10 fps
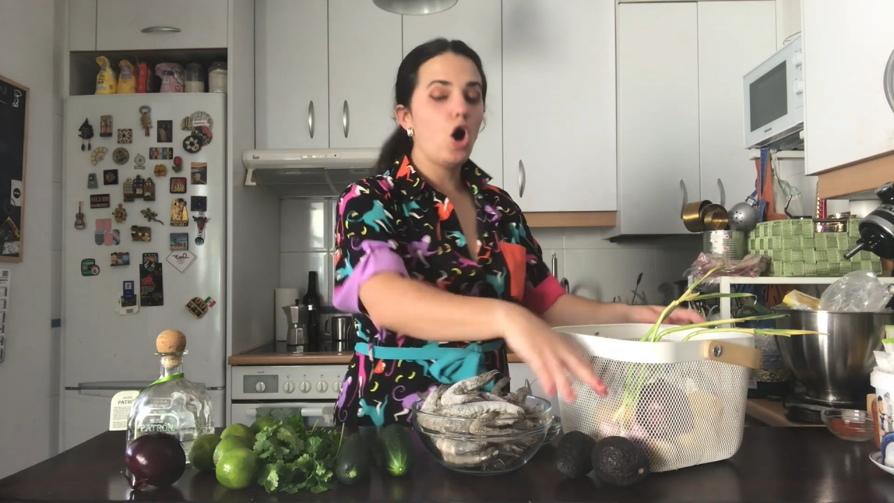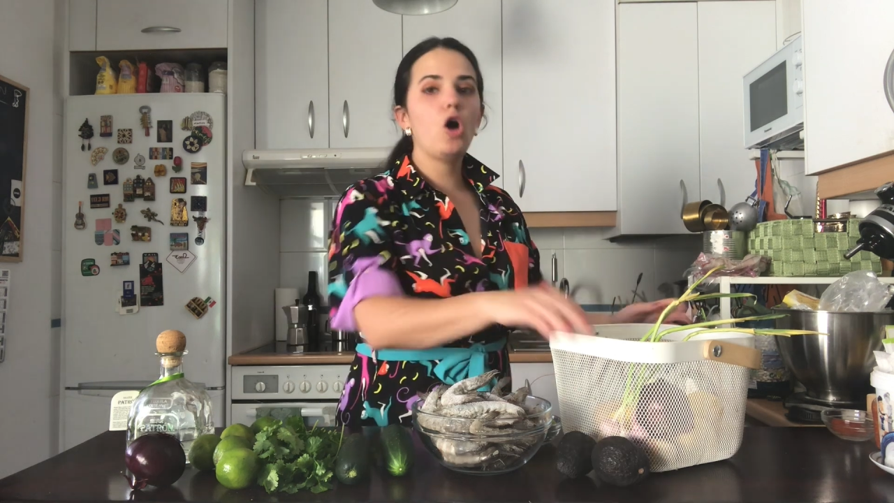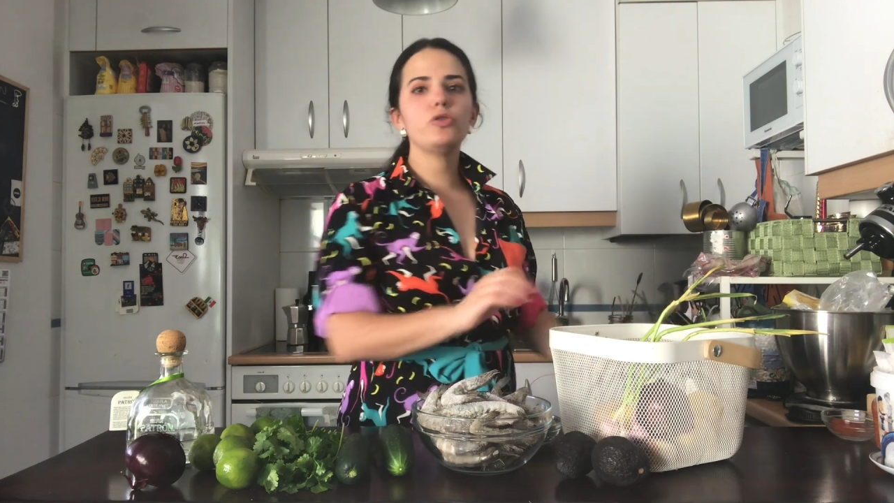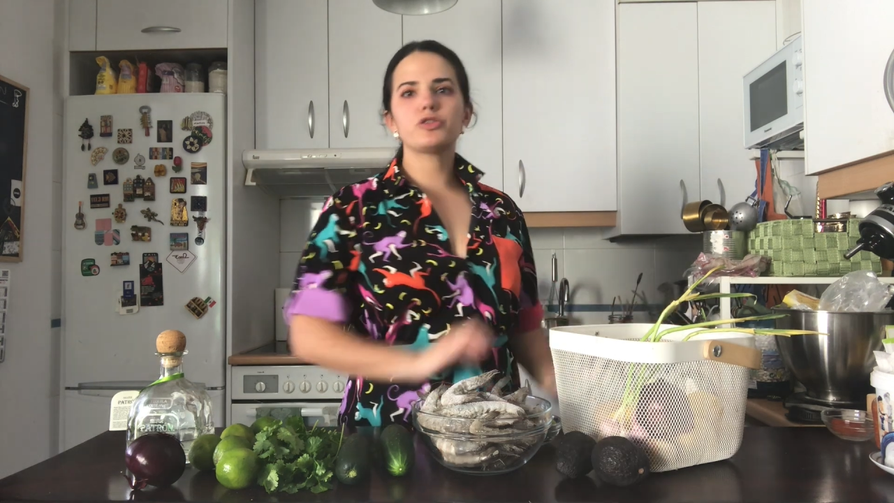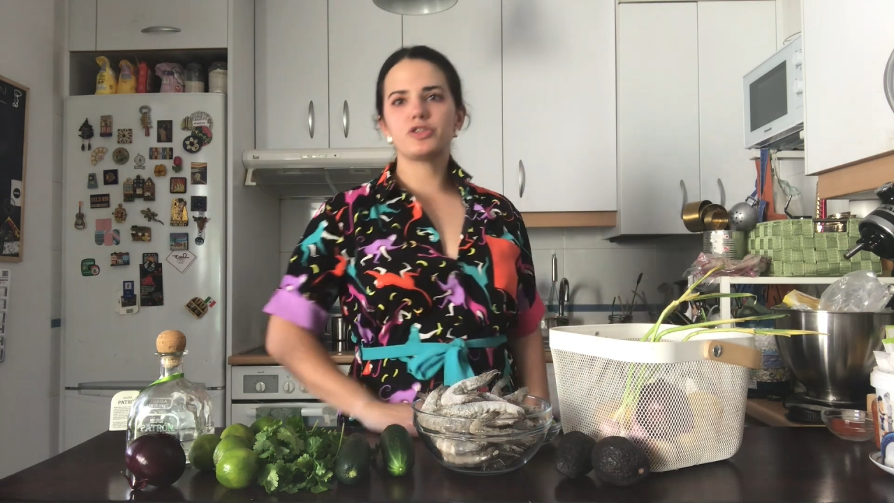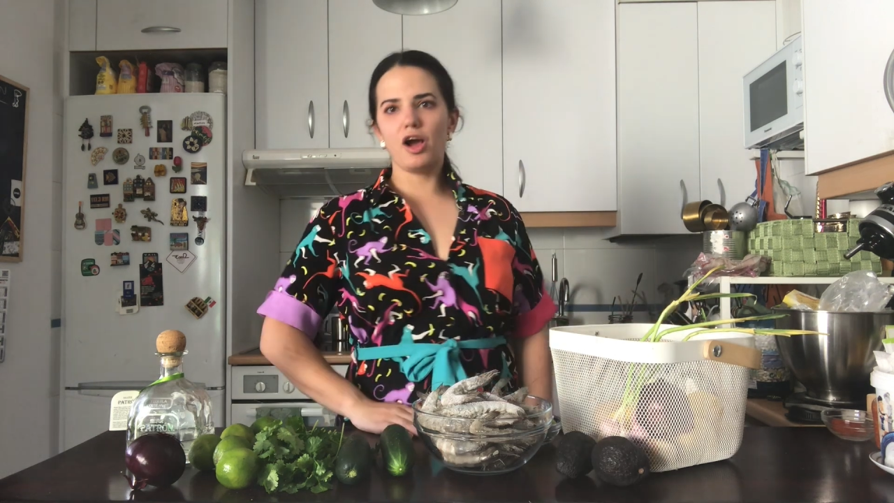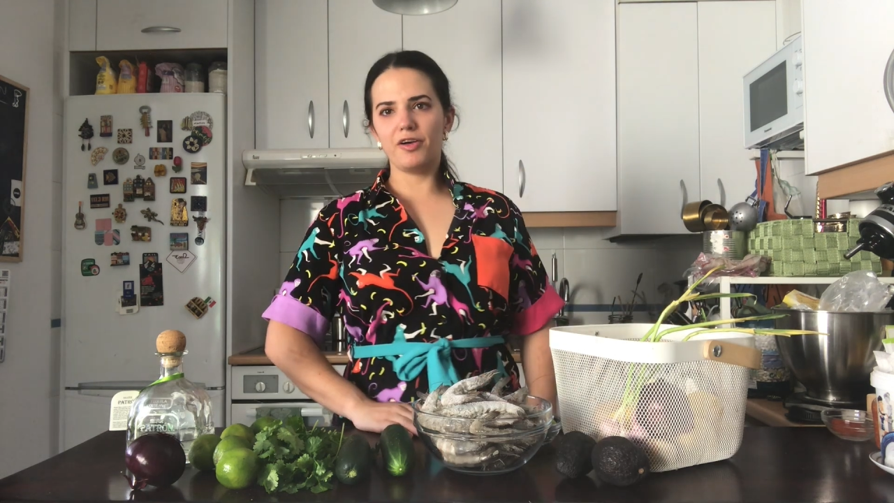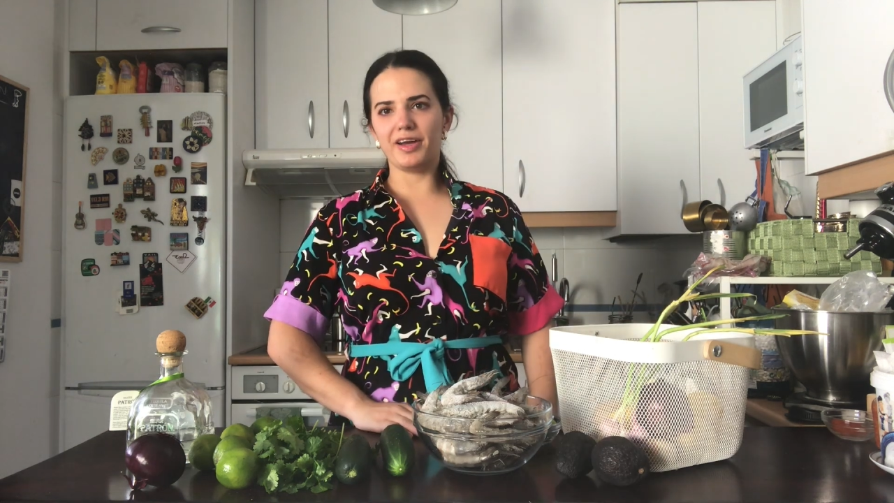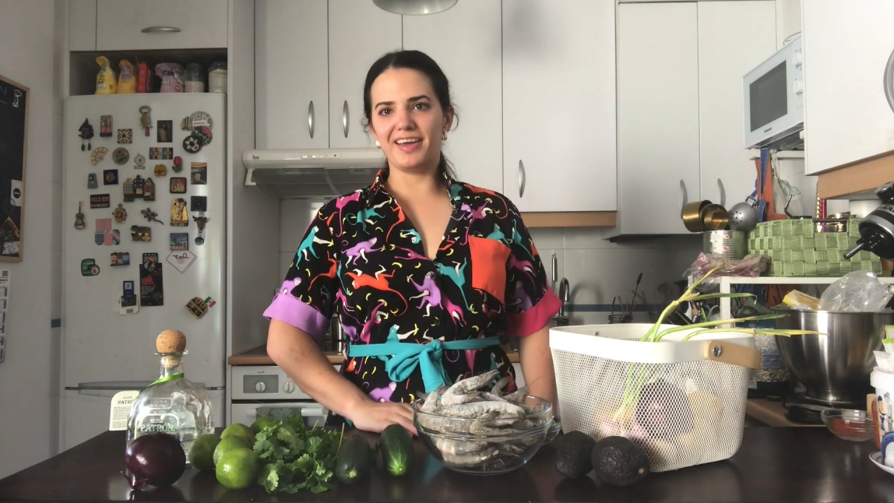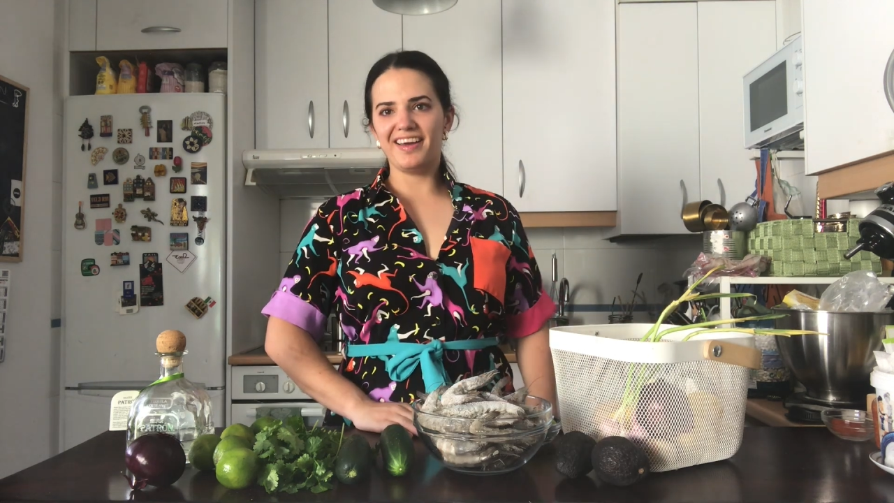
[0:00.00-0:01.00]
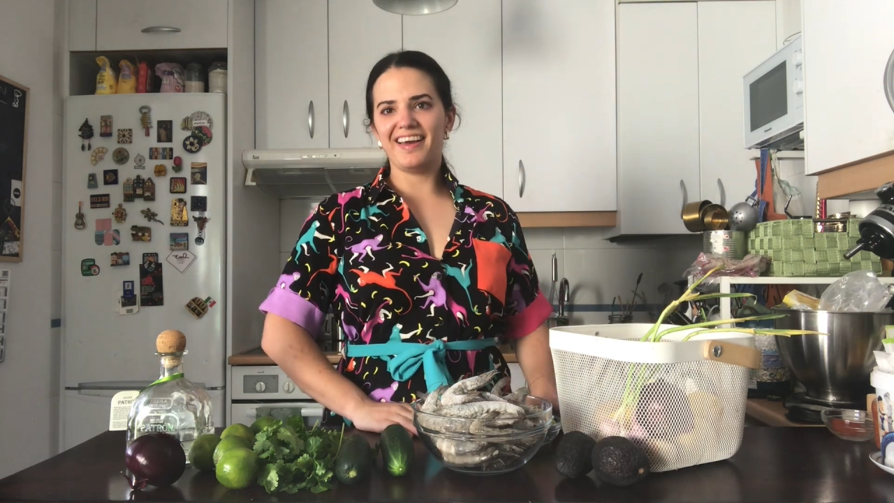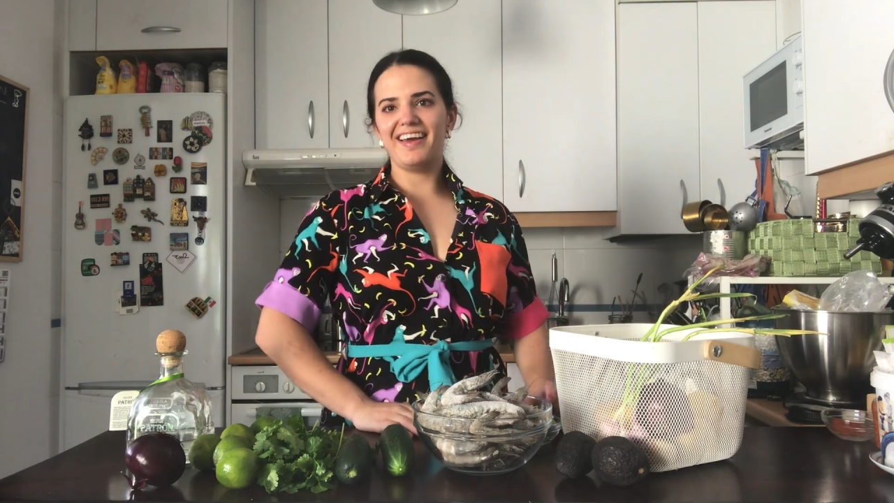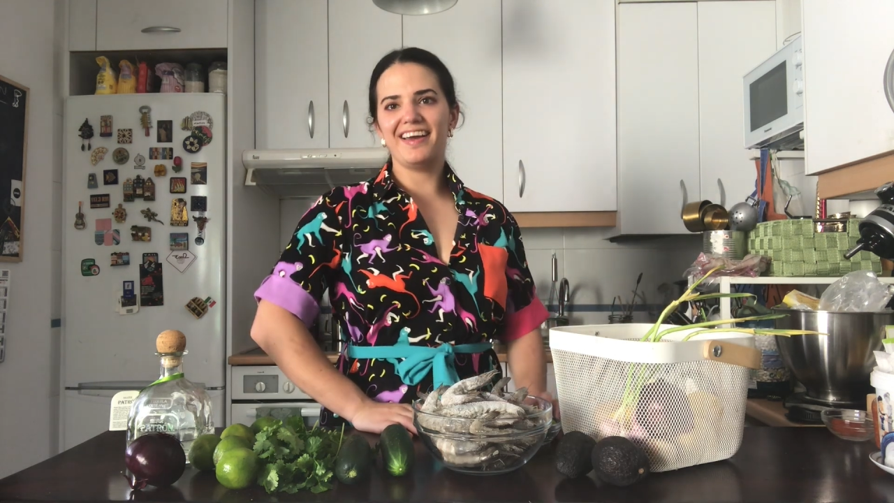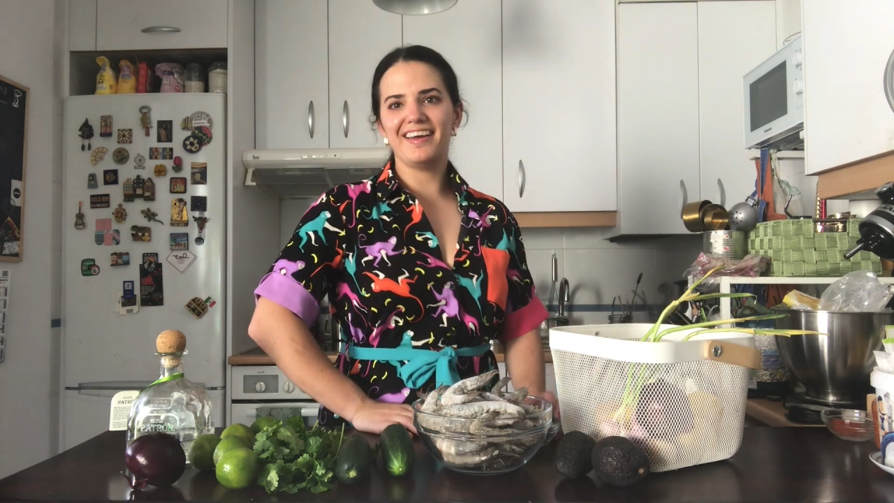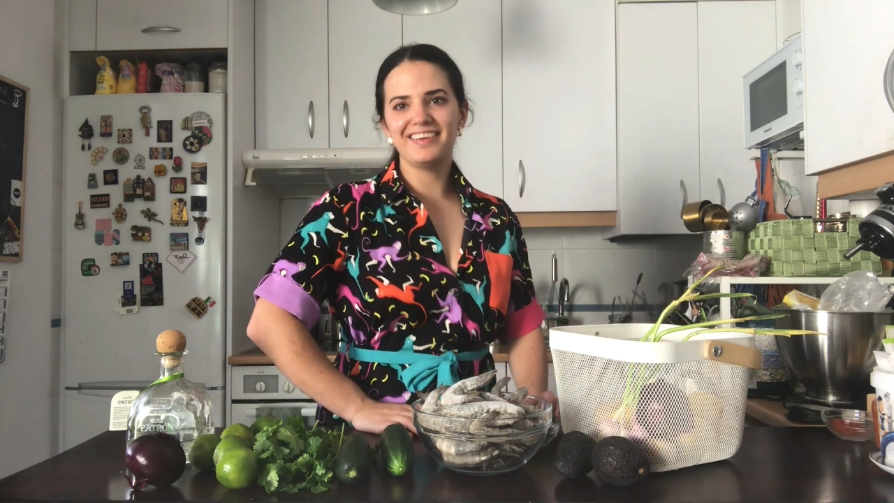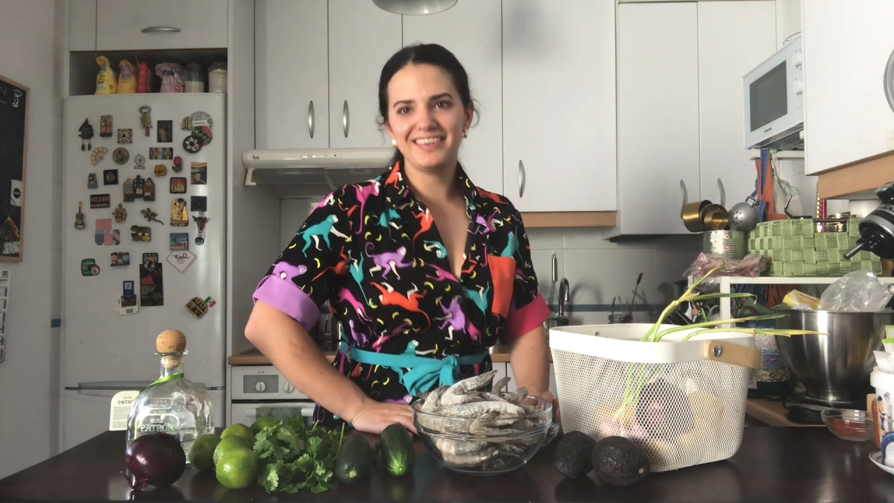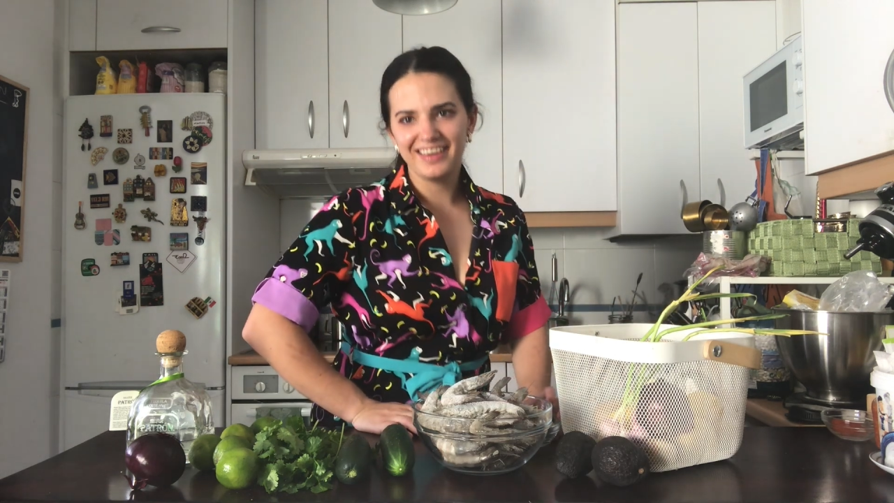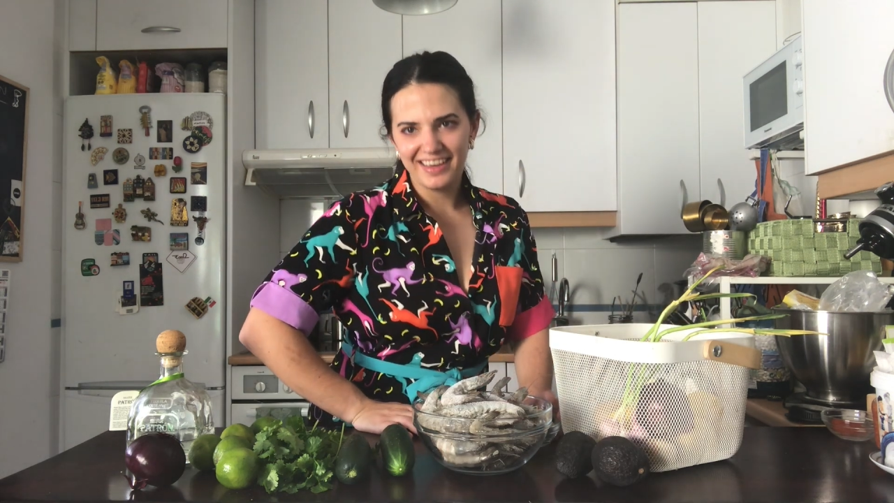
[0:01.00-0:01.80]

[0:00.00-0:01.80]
Oh, sorry, and